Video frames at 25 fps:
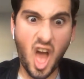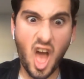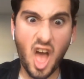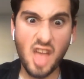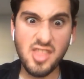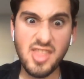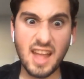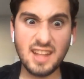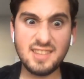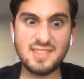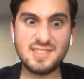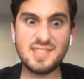
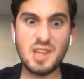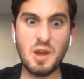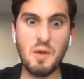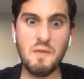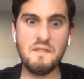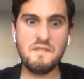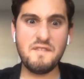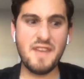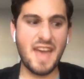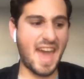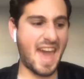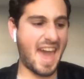That's so
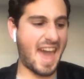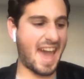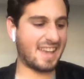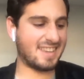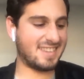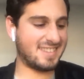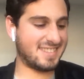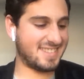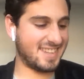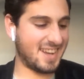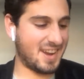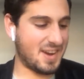
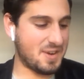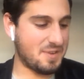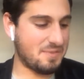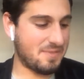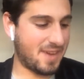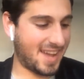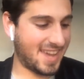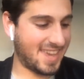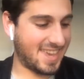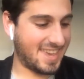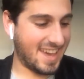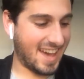fast. Oh
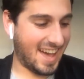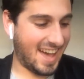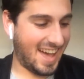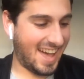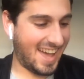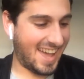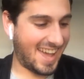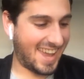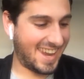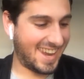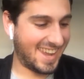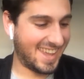my
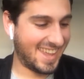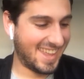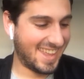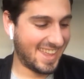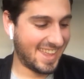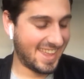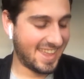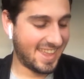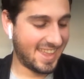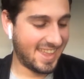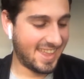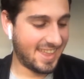God.
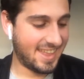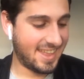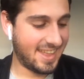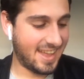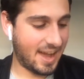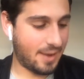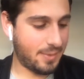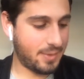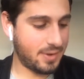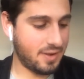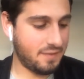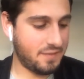
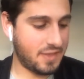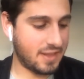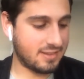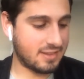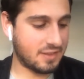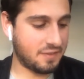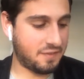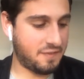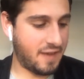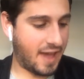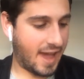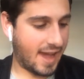I wonder if that's the
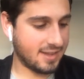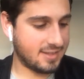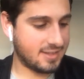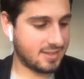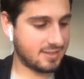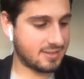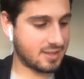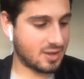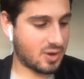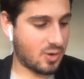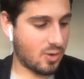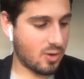
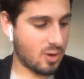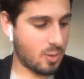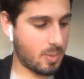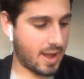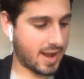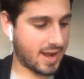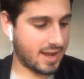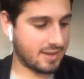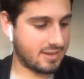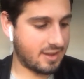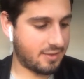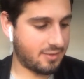fastest a
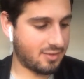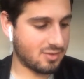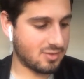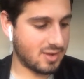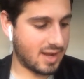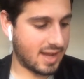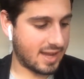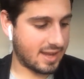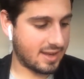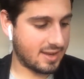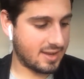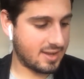quarterback has ever
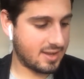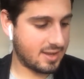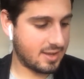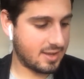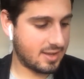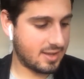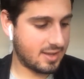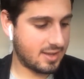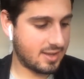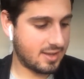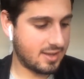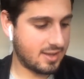ran.
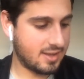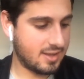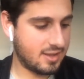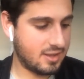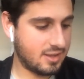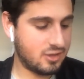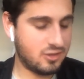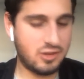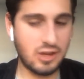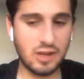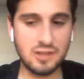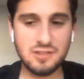
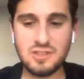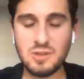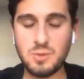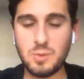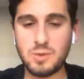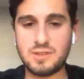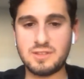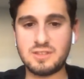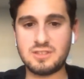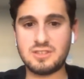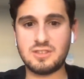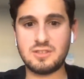Justin
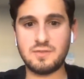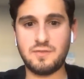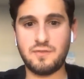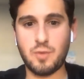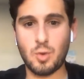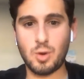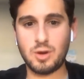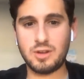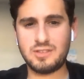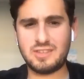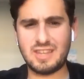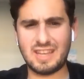was
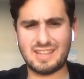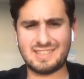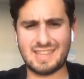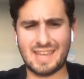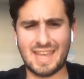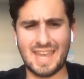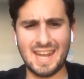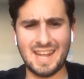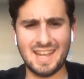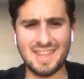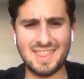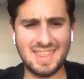
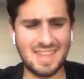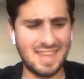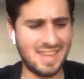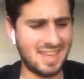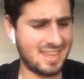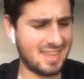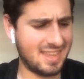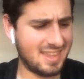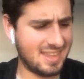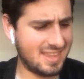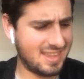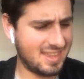4.68, I
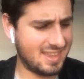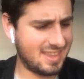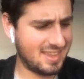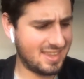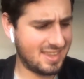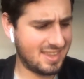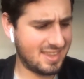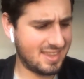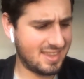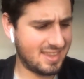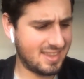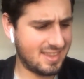think.
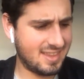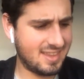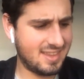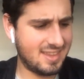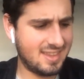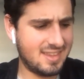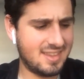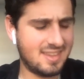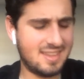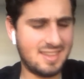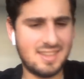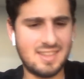
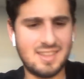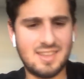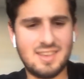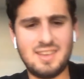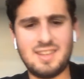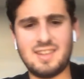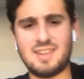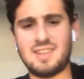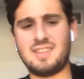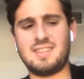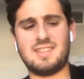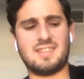
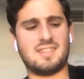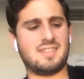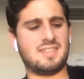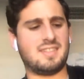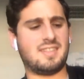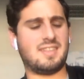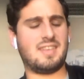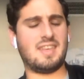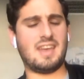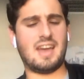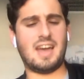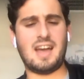Good
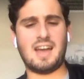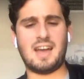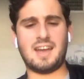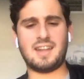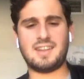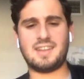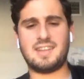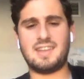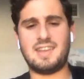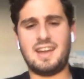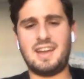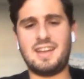God,
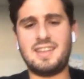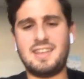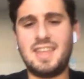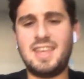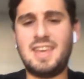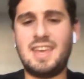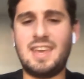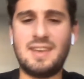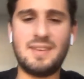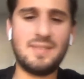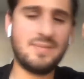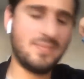
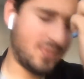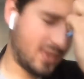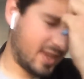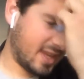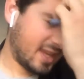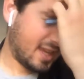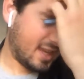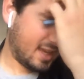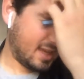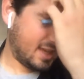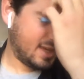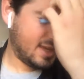golly.
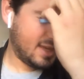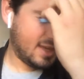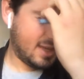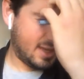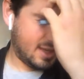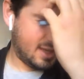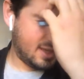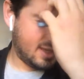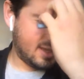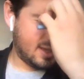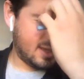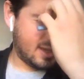
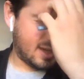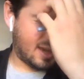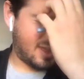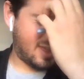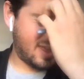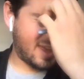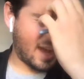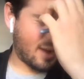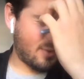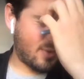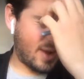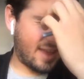I
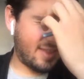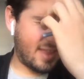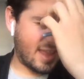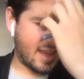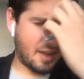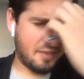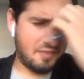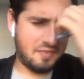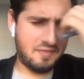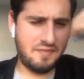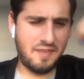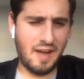think I ran like a
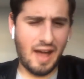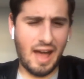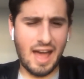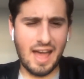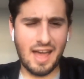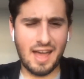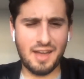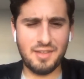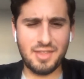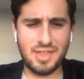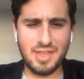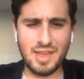
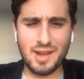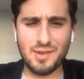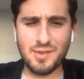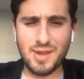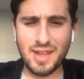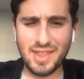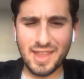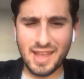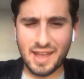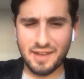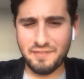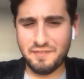
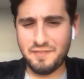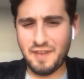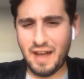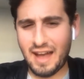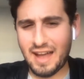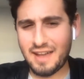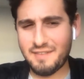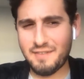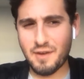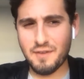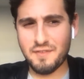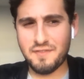
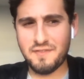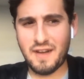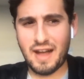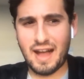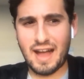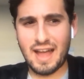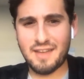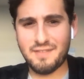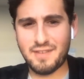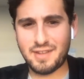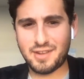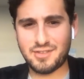
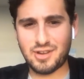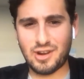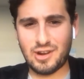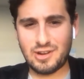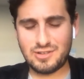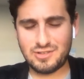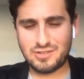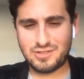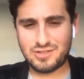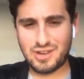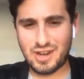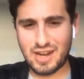5.05 at
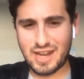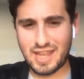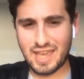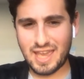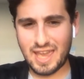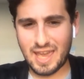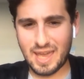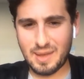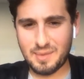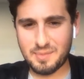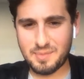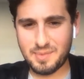Chargers training
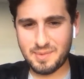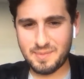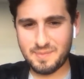camp